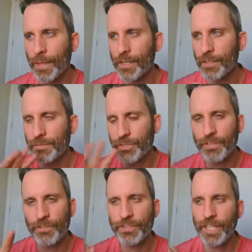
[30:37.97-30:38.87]
So you
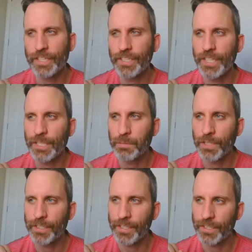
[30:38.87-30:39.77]
have those techniques, but
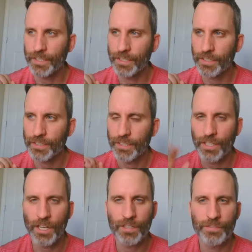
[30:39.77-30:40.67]
I think the
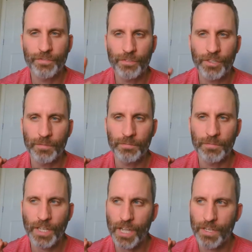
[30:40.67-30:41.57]
long
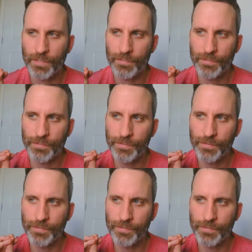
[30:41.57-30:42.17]
form kind of